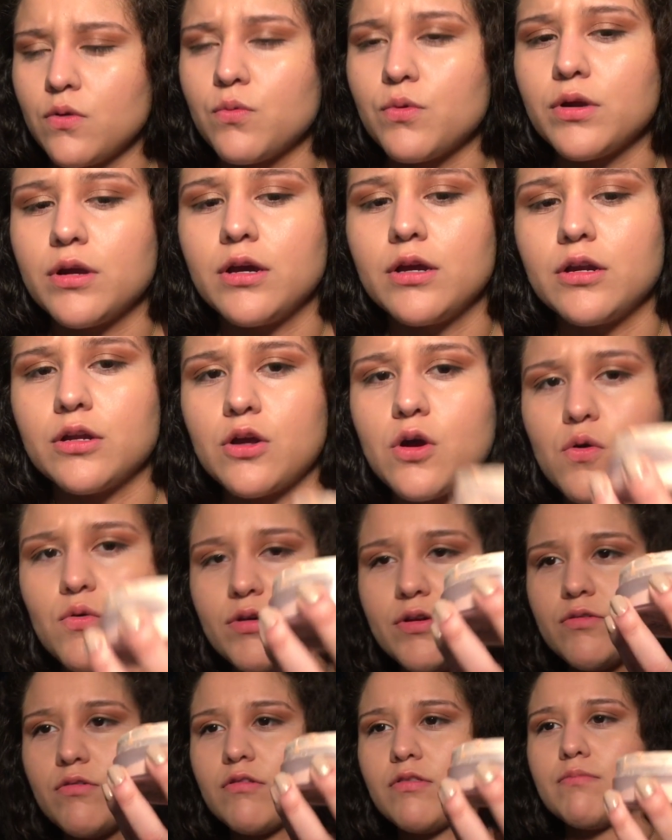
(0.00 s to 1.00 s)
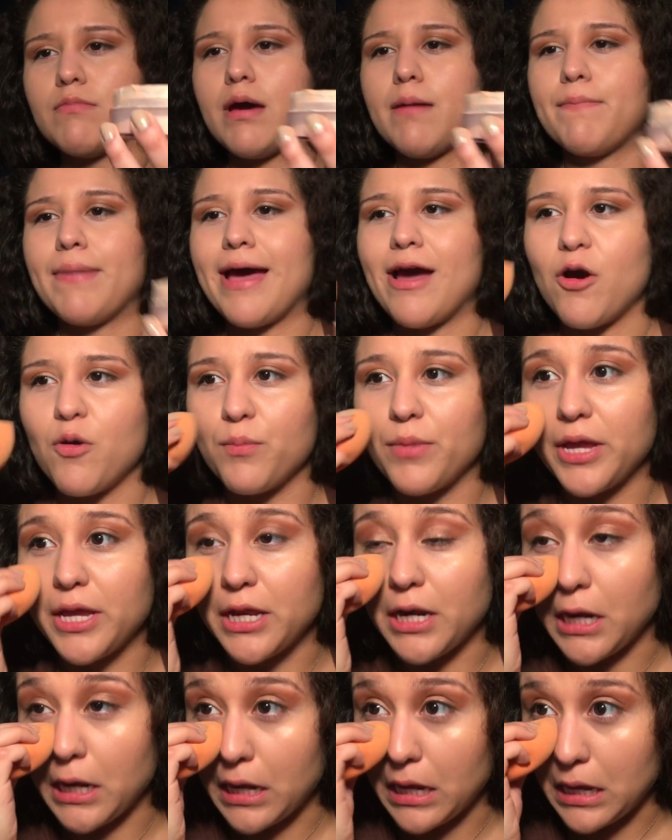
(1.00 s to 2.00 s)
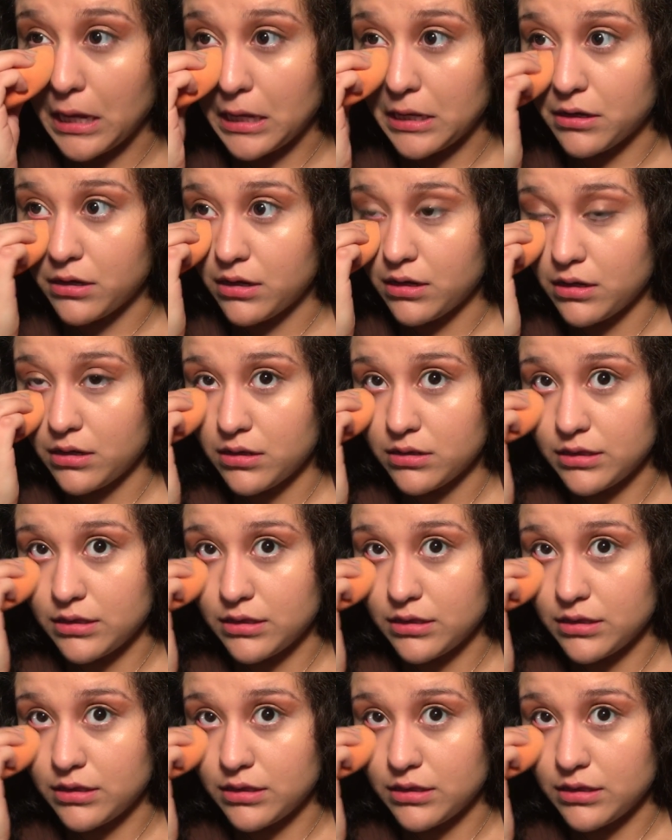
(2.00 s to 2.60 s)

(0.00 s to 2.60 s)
we're gonna go in with my pomade again,